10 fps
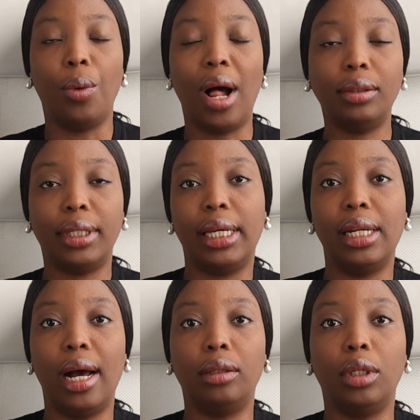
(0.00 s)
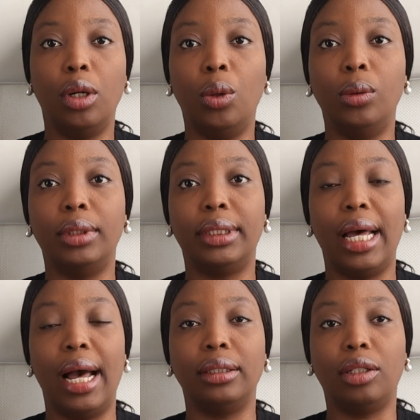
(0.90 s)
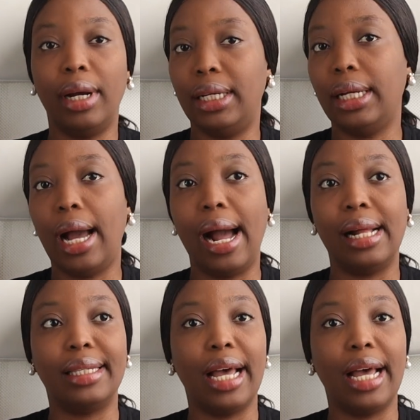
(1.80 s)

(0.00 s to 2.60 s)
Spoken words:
While taking out loans and credit cards